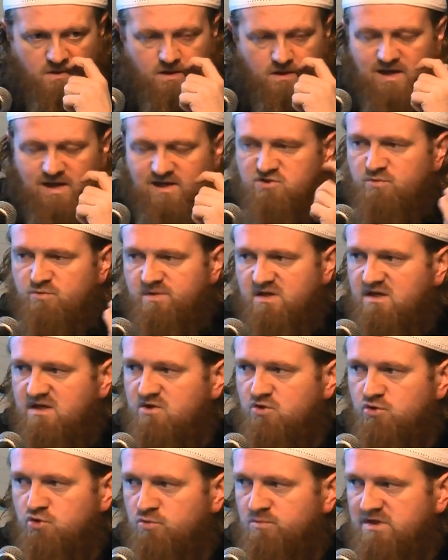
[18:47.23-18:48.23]
As you begin
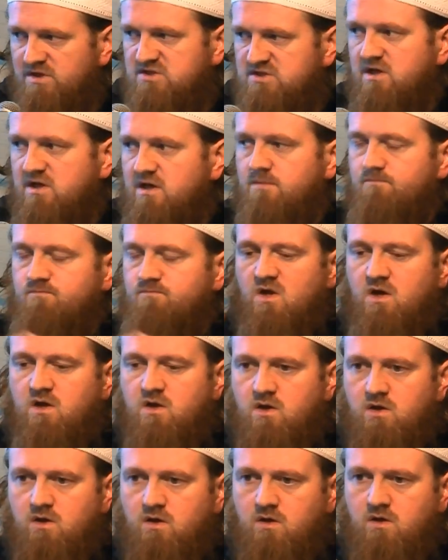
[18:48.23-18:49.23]
your normal salah,
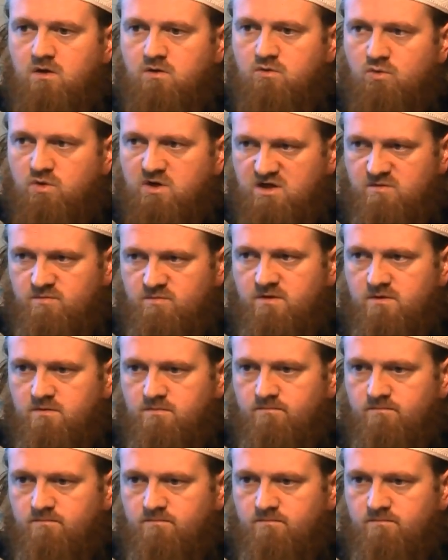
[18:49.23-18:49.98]
Allahu Akbar.